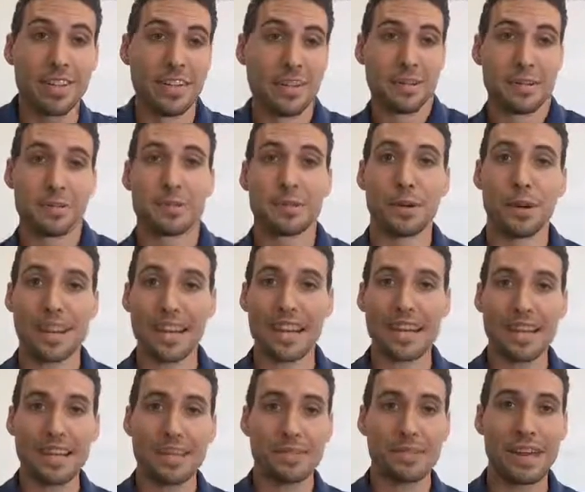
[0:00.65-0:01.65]
So
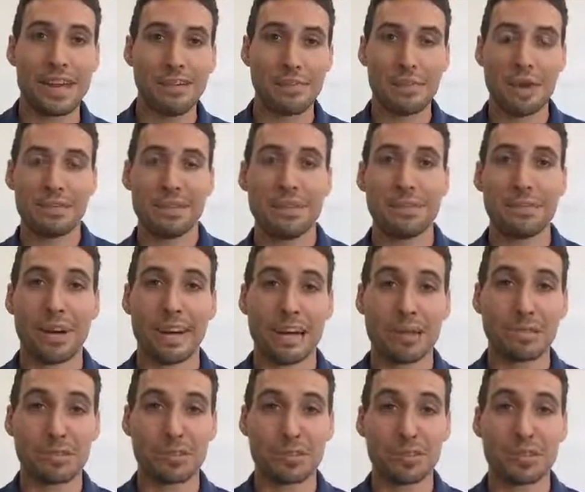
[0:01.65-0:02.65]
again, if you haven't met me, my
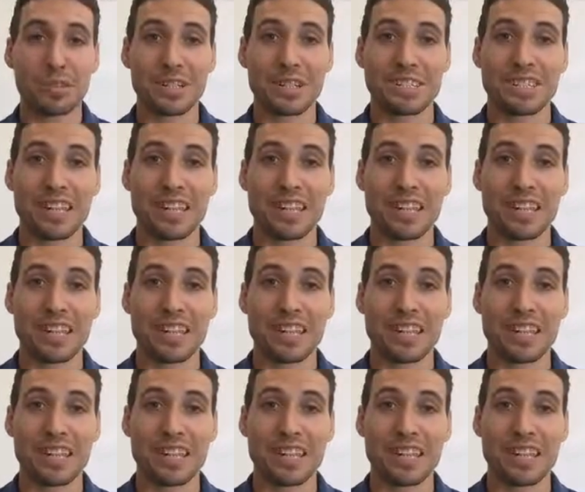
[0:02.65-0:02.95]
name is Chris.